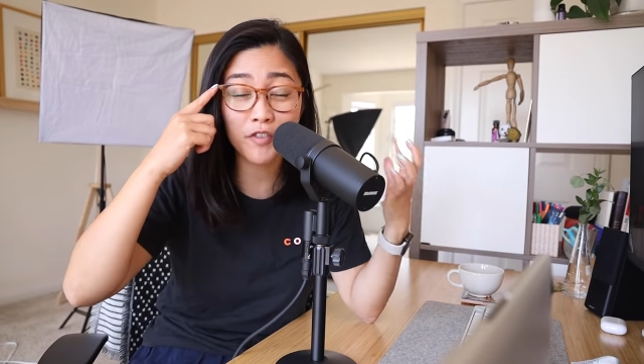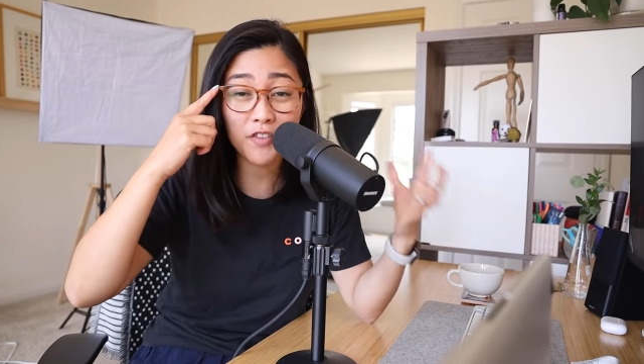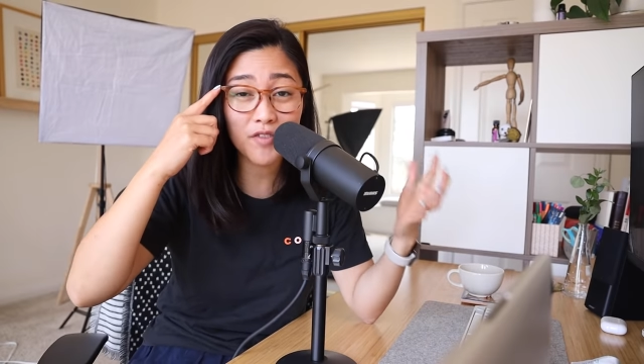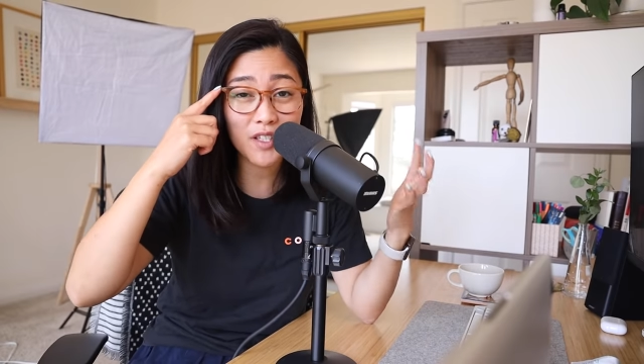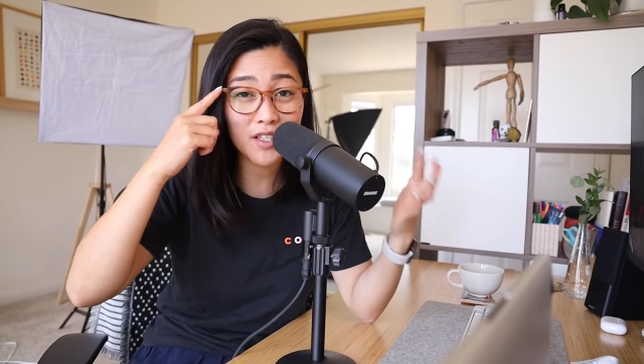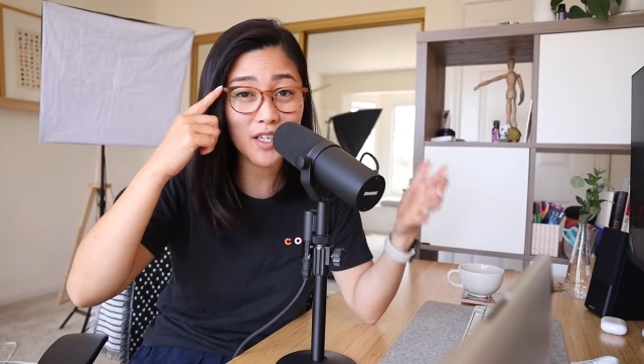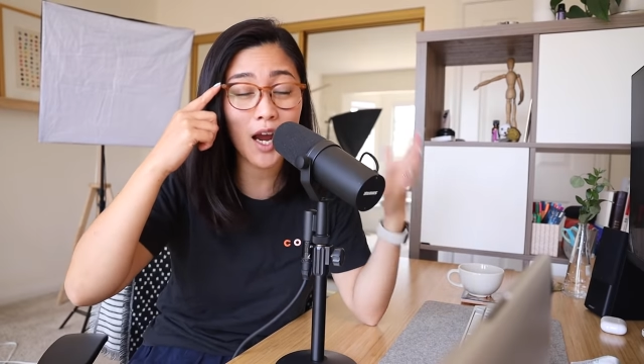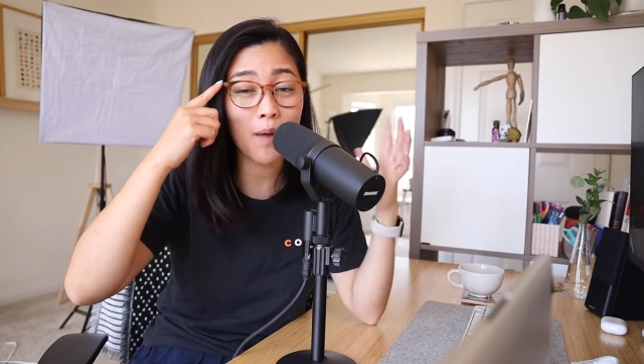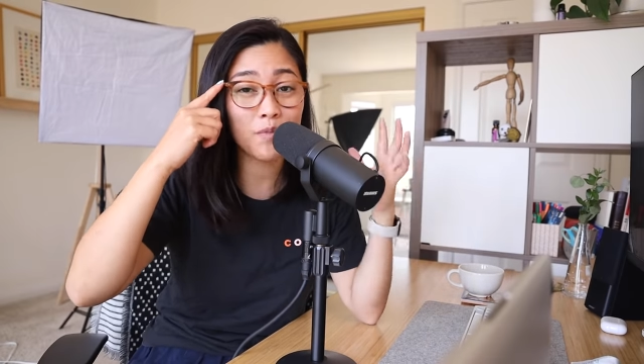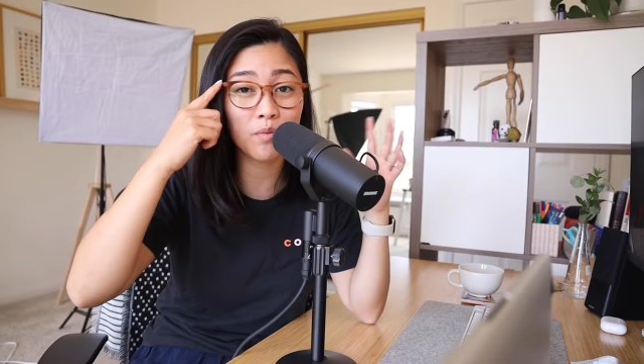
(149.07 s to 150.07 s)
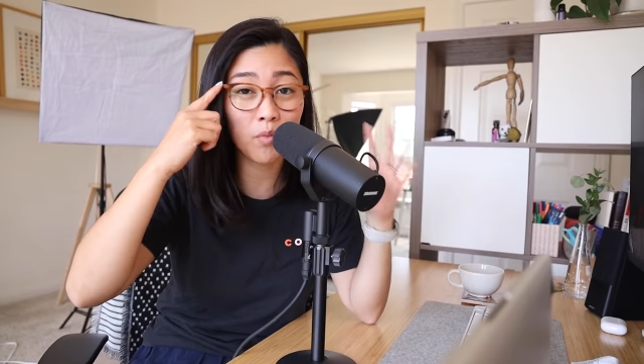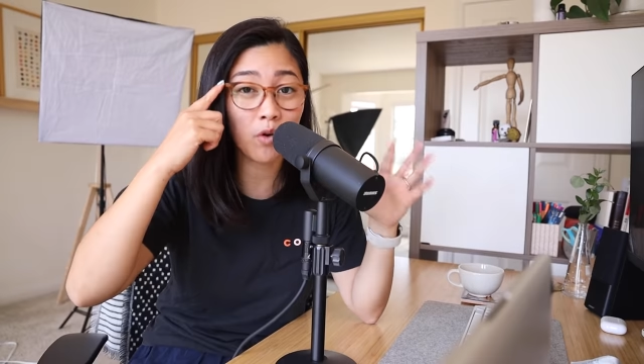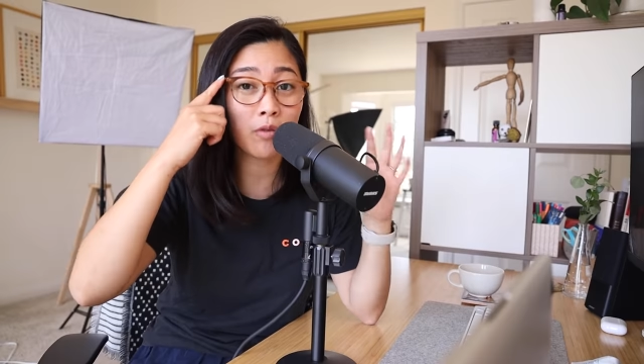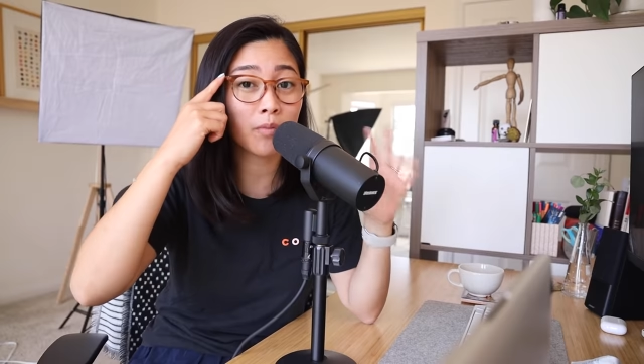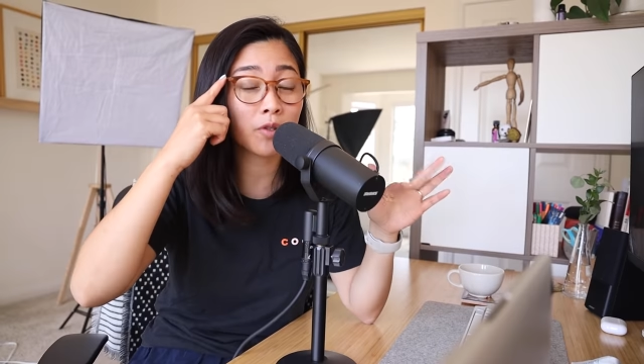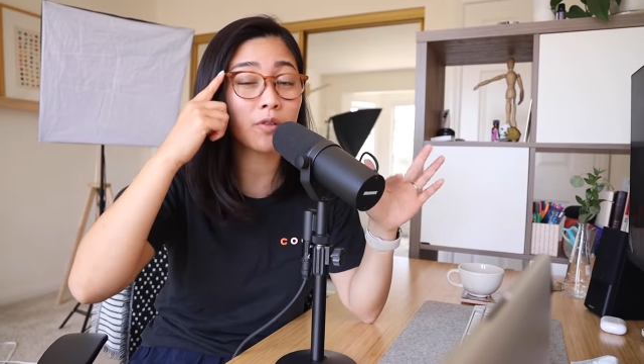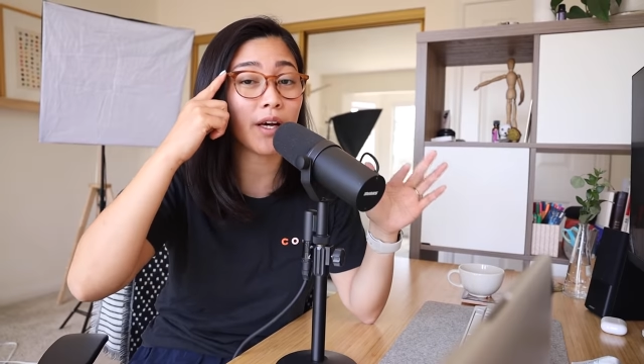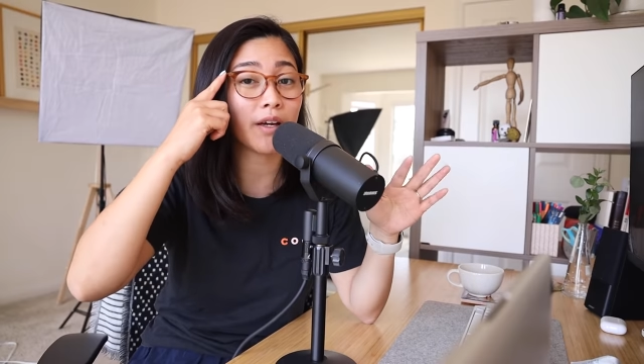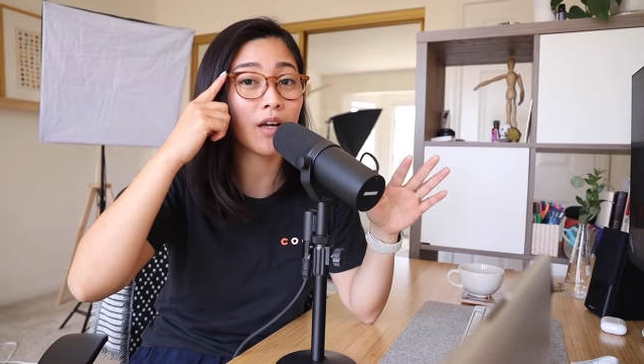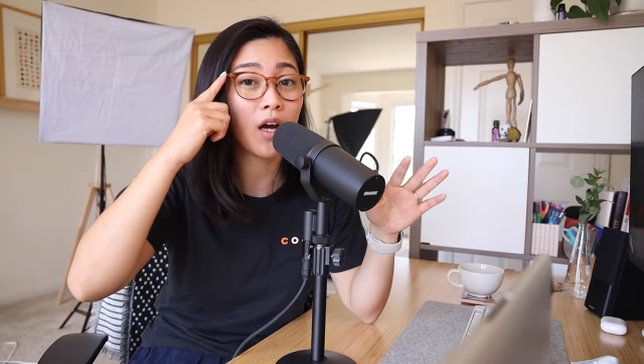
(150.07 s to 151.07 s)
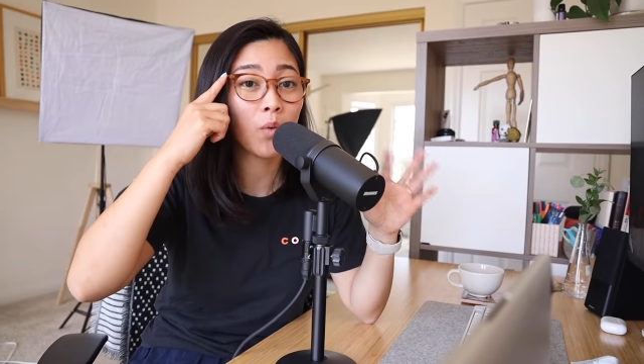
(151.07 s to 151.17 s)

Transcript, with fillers: 15 times more blue light,